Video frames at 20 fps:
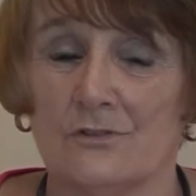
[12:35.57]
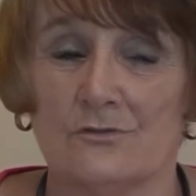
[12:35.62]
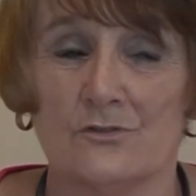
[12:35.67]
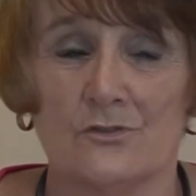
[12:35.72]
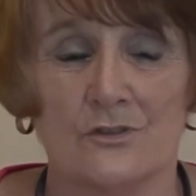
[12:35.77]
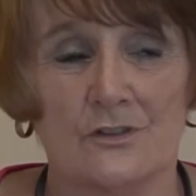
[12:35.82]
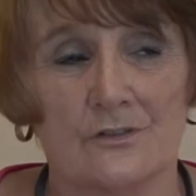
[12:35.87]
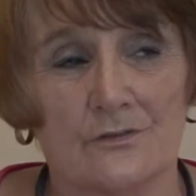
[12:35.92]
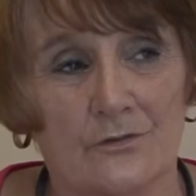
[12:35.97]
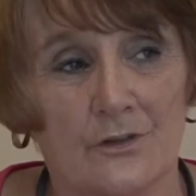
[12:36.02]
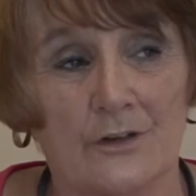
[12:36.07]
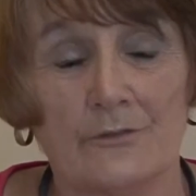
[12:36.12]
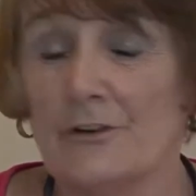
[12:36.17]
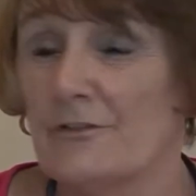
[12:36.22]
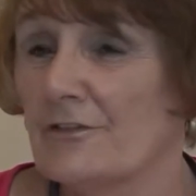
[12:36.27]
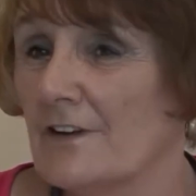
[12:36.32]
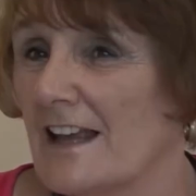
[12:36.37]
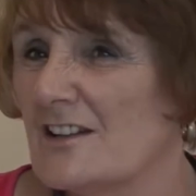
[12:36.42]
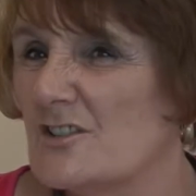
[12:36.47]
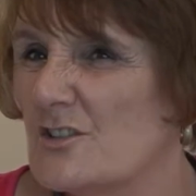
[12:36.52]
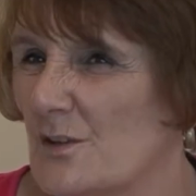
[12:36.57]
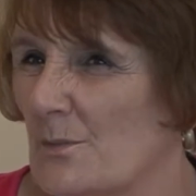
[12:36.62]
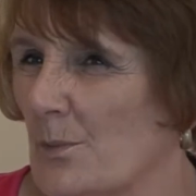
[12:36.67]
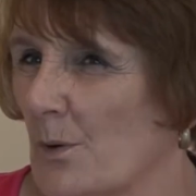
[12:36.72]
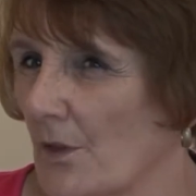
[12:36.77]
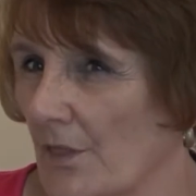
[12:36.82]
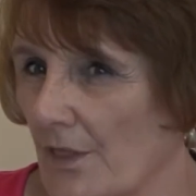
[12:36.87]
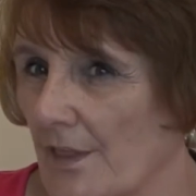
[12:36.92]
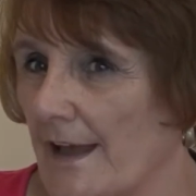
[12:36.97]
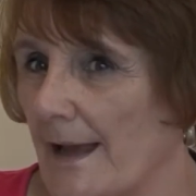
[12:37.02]
sort of reflection
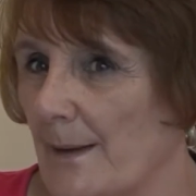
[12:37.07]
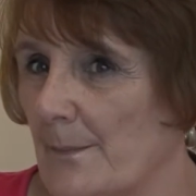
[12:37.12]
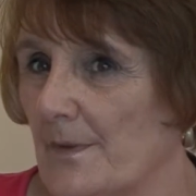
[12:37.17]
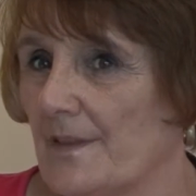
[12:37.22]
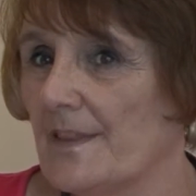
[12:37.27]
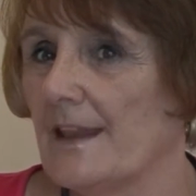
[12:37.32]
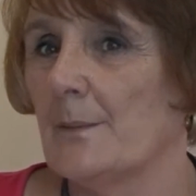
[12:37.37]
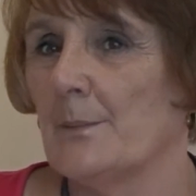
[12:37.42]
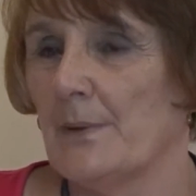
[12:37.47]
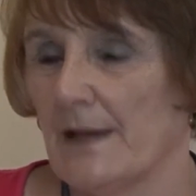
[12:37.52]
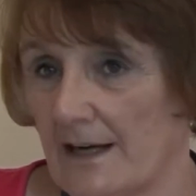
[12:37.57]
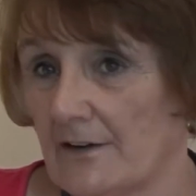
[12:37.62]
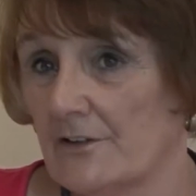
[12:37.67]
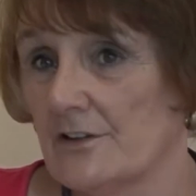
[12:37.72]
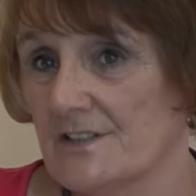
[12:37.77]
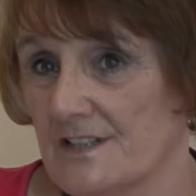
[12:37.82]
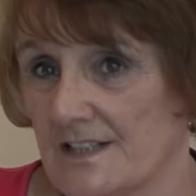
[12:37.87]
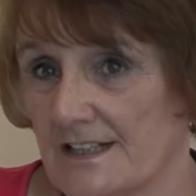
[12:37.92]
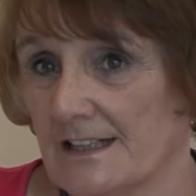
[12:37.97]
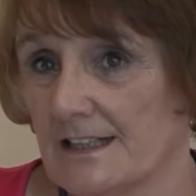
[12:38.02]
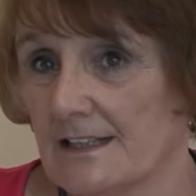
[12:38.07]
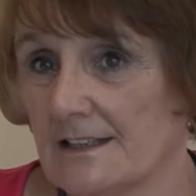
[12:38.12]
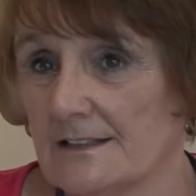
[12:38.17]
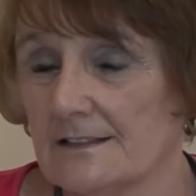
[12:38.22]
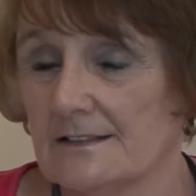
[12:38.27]
upon them and their parenting.